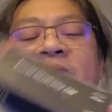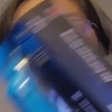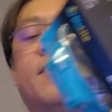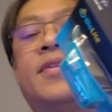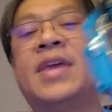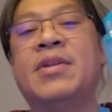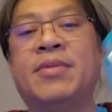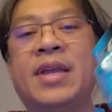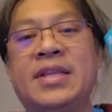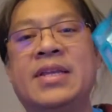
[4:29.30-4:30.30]
for that
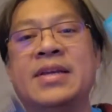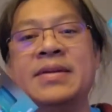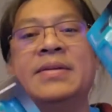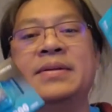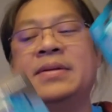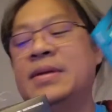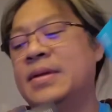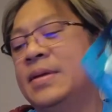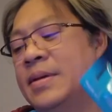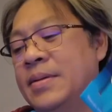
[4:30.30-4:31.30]
weight,
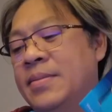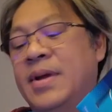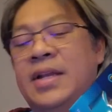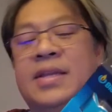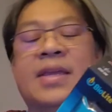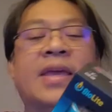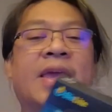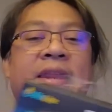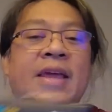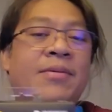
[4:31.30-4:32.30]
right?
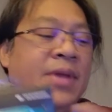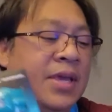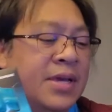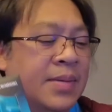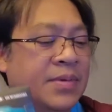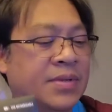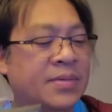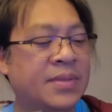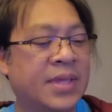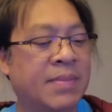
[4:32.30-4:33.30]
And now we come
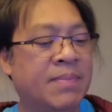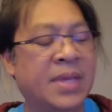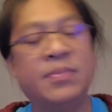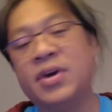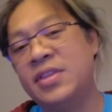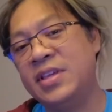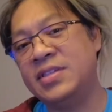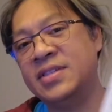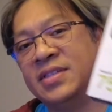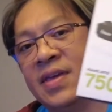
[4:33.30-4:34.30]
to the big boy, the
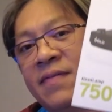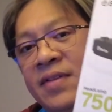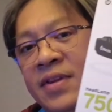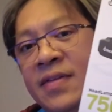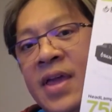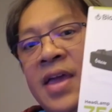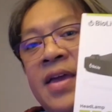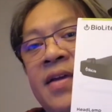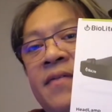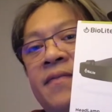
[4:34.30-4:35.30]

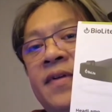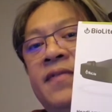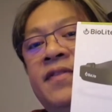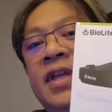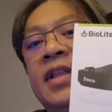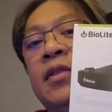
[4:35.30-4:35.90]
750